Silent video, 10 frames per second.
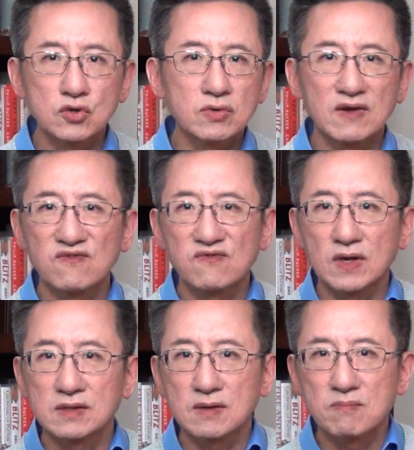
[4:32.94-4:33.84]
to a
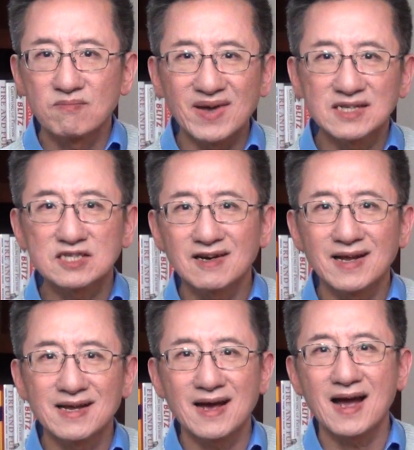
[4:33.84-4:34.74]

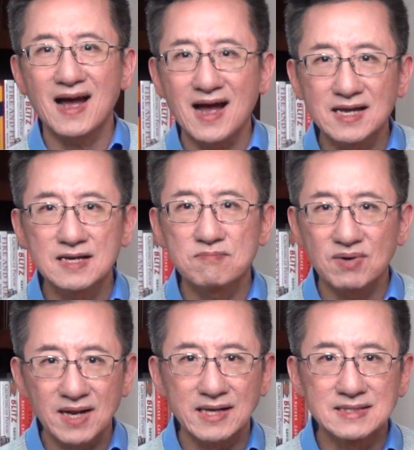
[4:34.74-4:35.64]
fundamentally higher
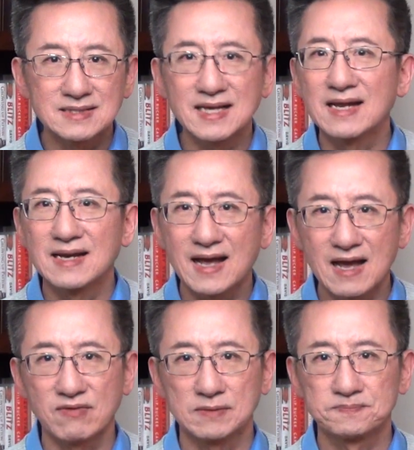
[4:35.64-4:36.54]
place than
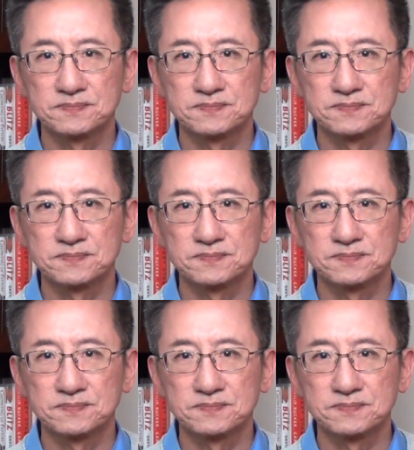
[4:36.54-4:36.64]
ever.